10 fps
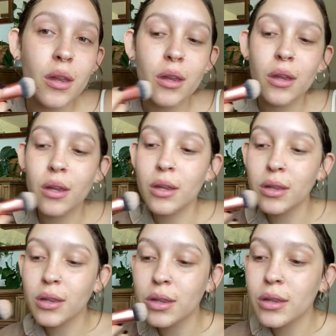It's from
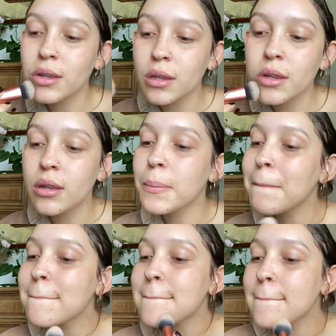Beautycounter.
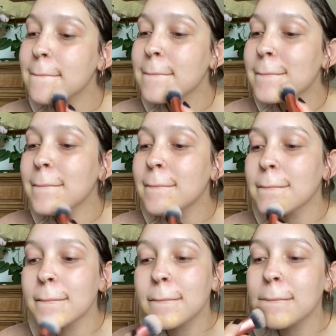I love
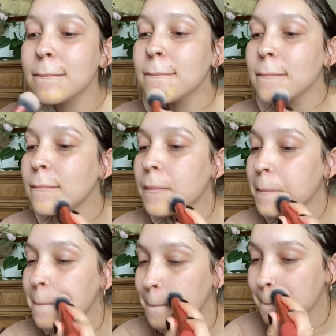it. I went
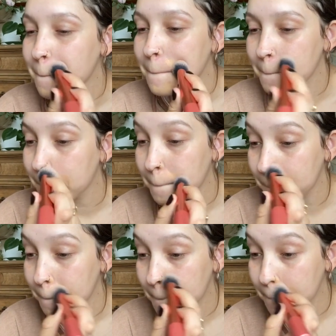with my
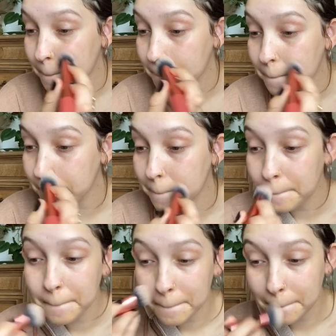summer
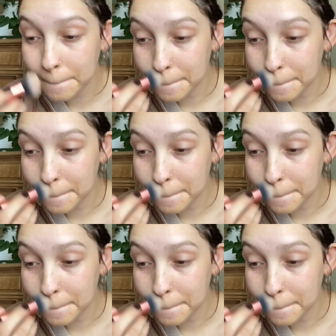tint.